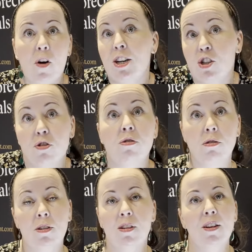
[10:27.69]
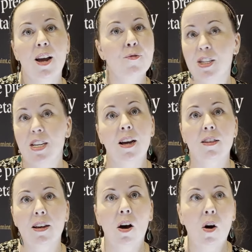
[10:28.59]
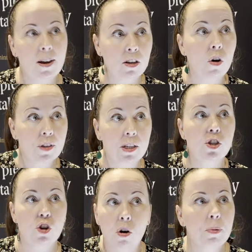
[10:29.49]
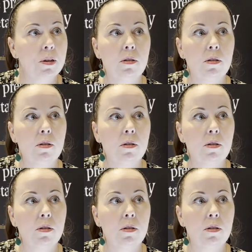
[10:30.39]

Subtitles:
I do every day that I got this job,